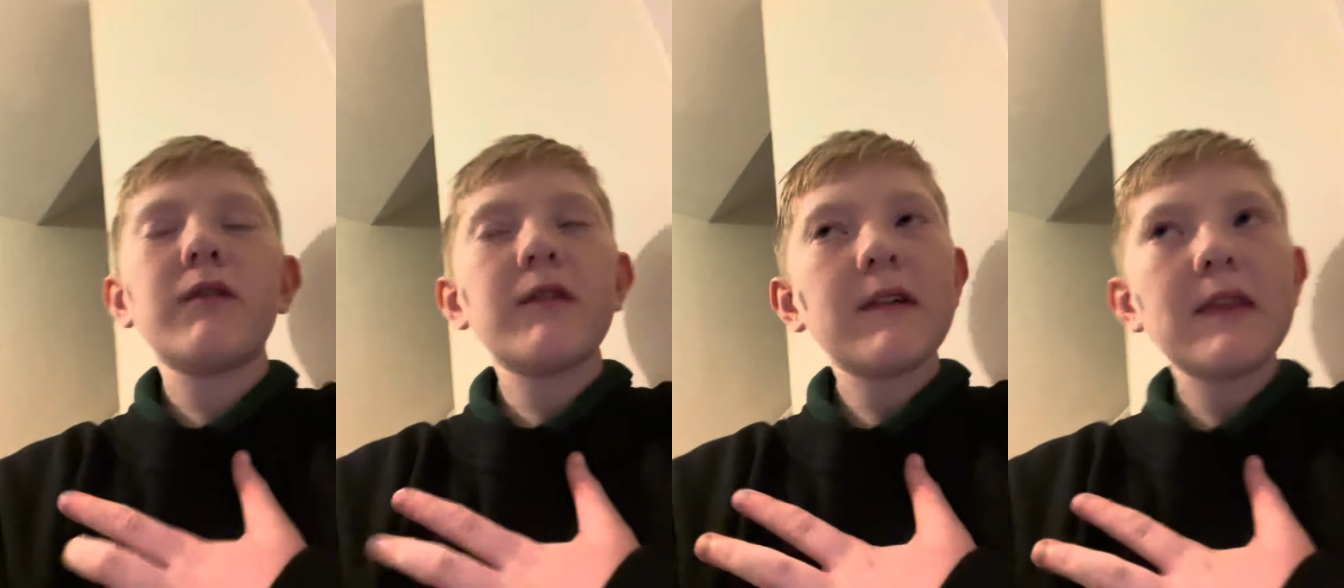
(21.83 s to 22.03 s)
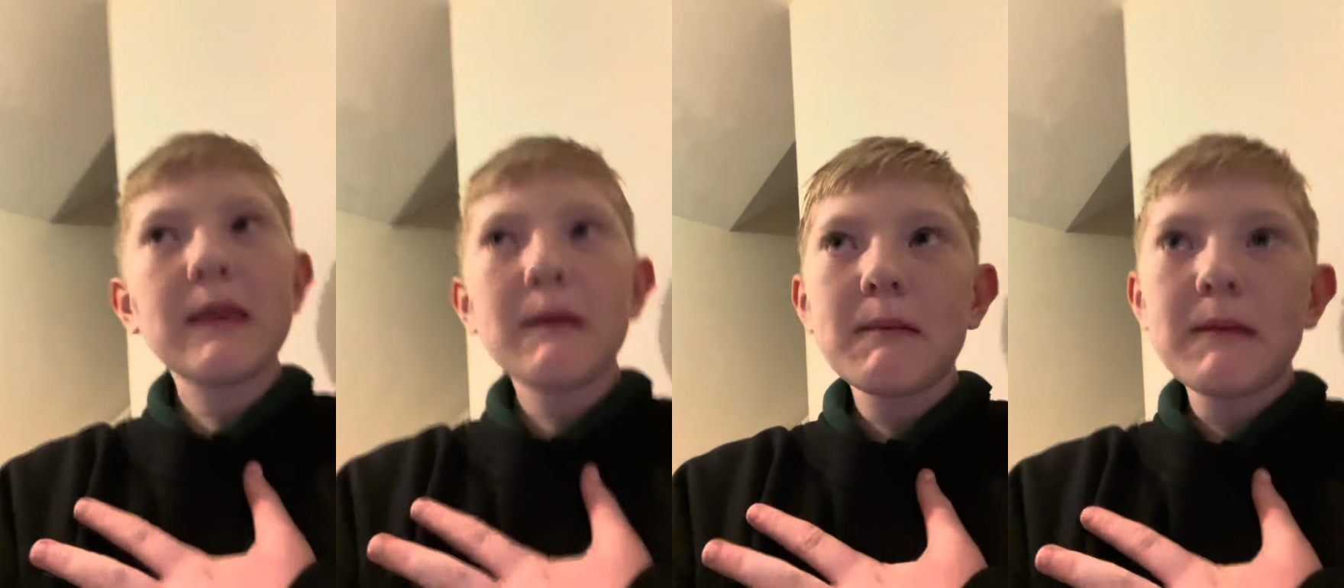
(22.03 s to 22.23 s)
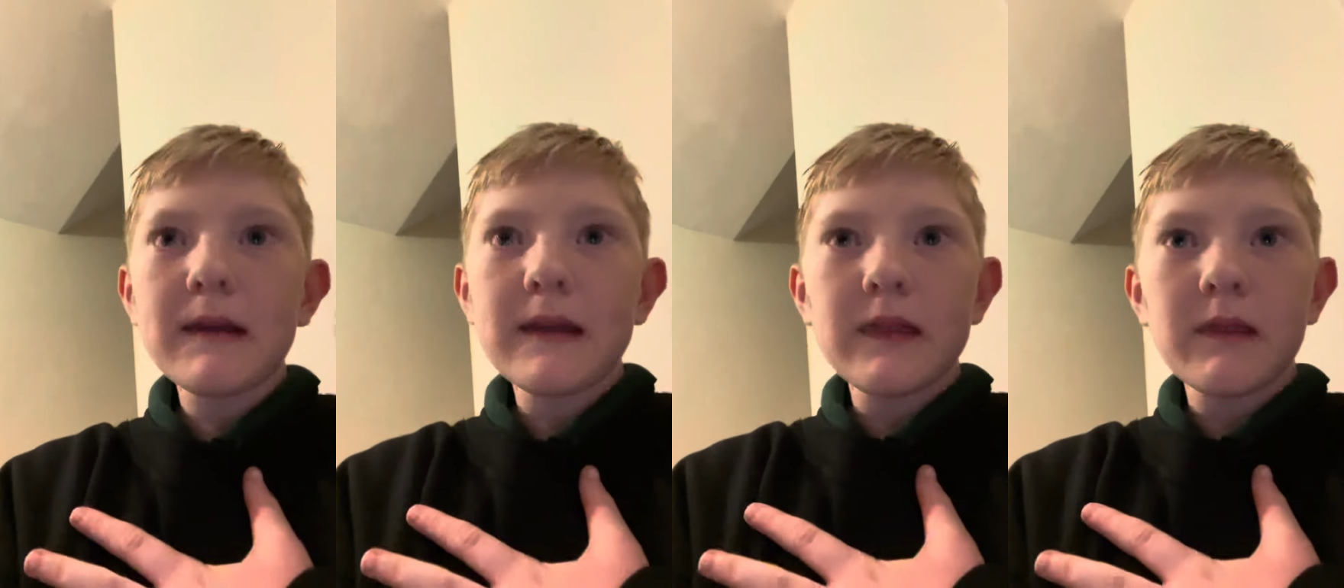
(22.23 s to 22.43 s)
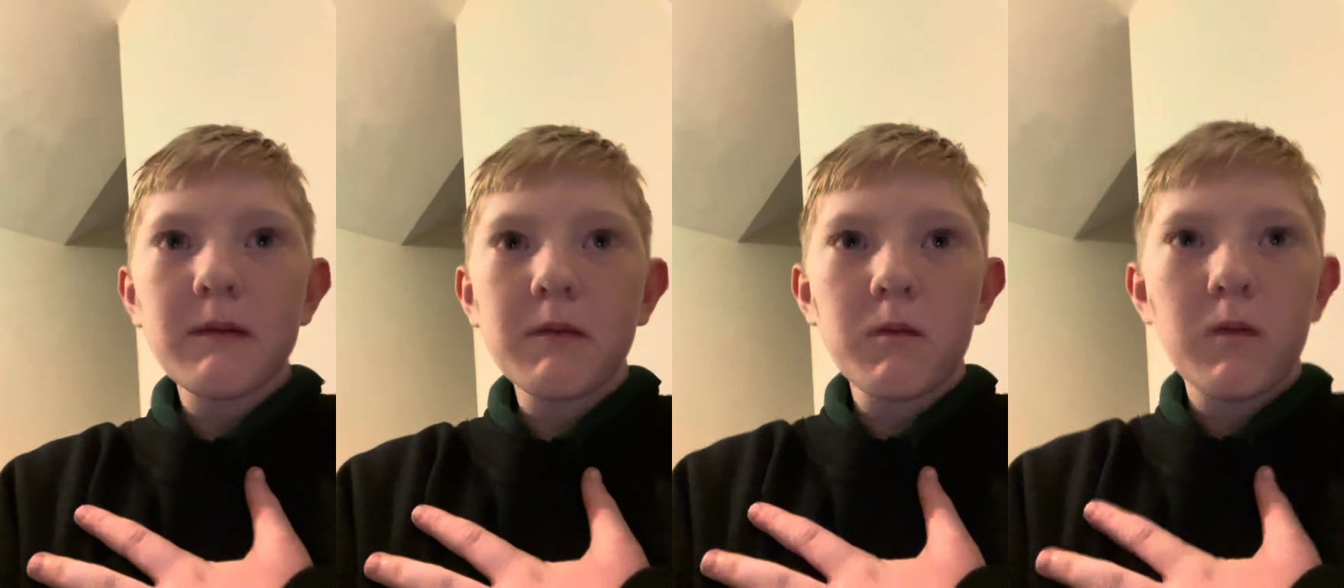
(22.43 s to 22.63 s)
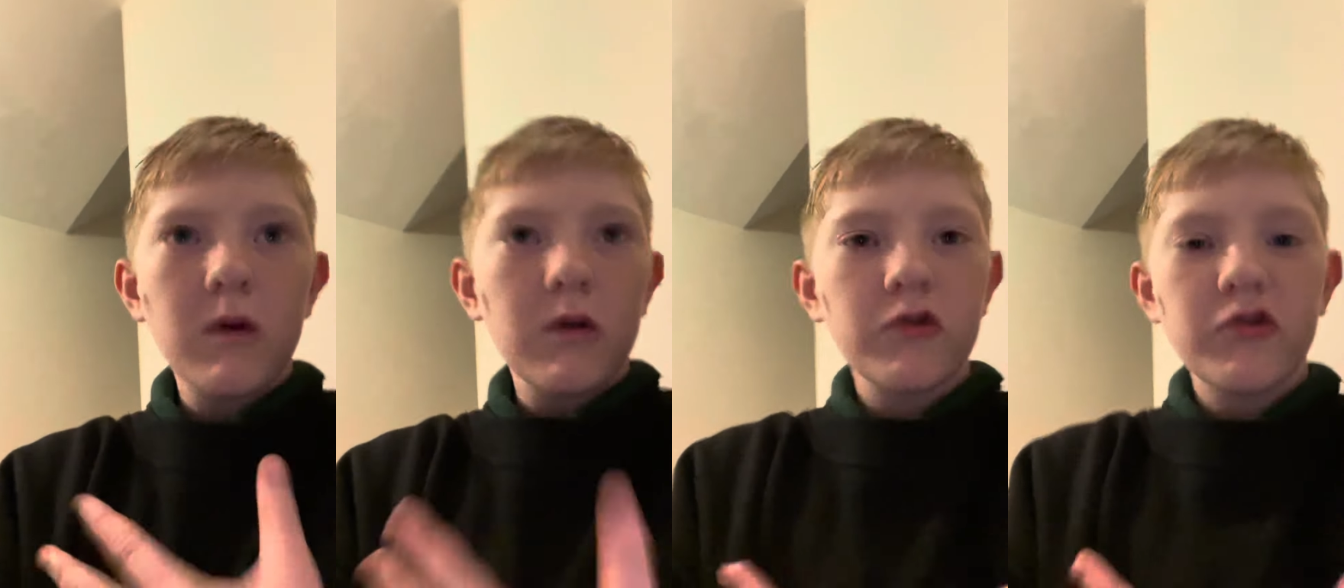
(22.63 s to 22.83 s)
really mean
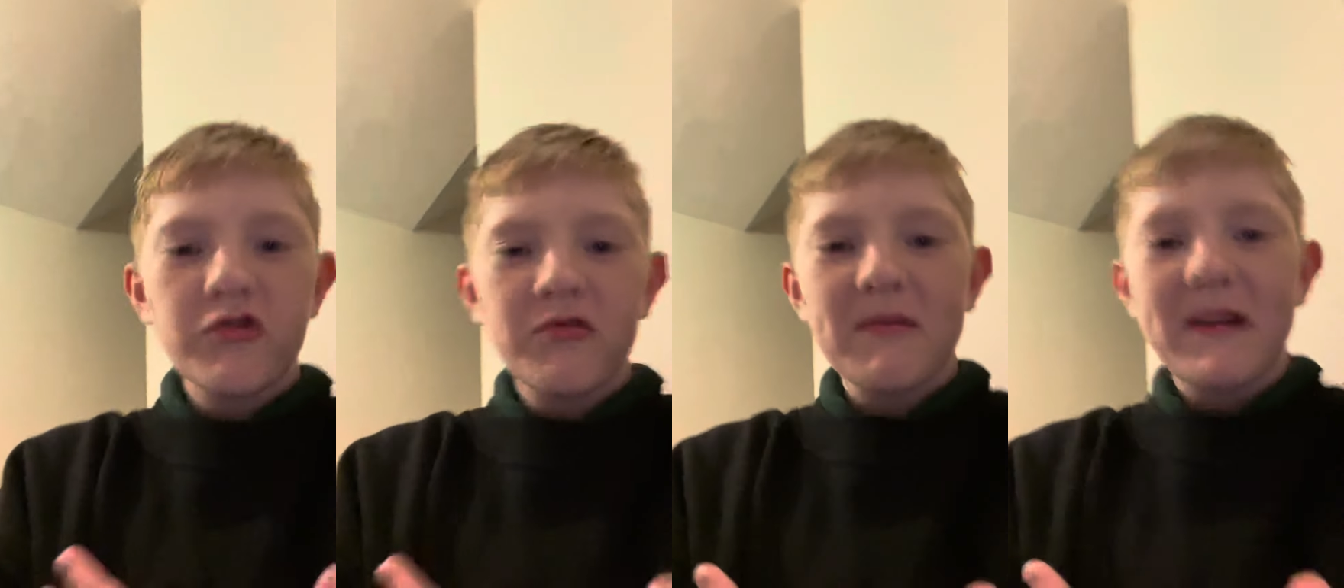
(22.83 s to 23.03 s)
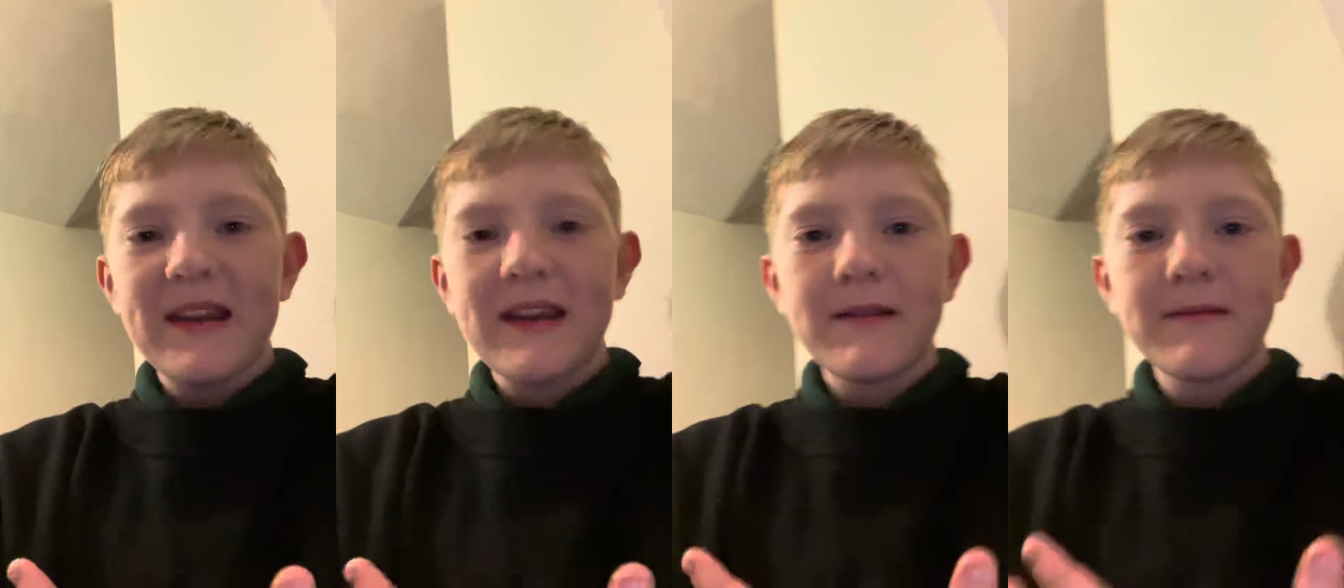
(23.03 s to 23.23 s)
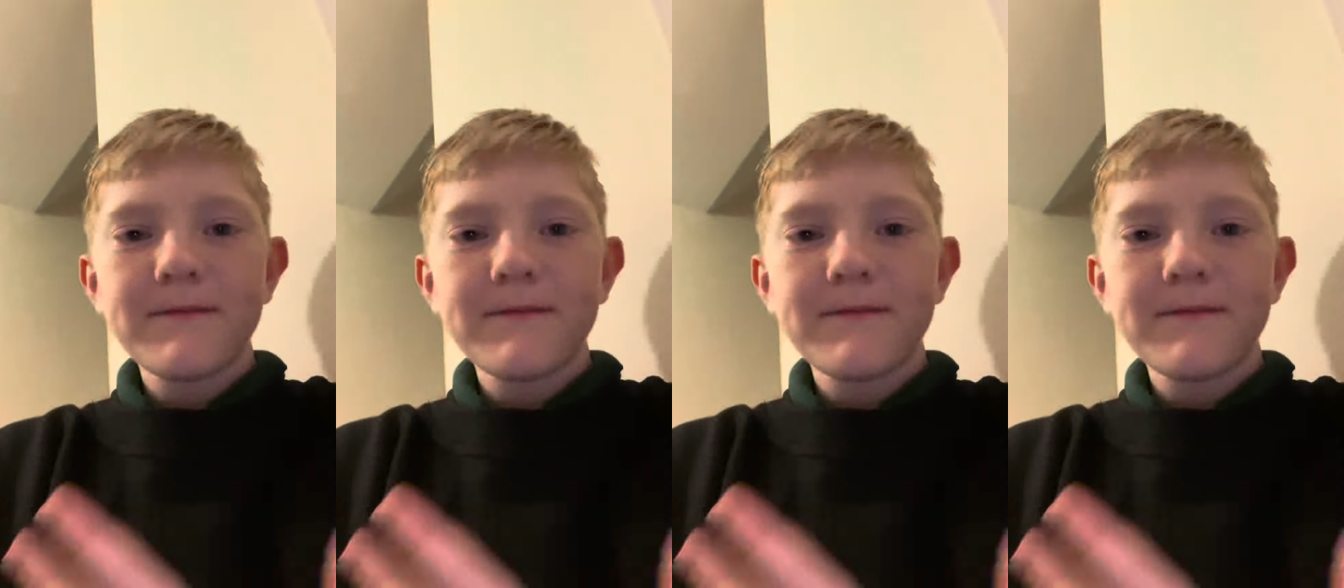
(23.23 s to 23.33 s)
the world to me.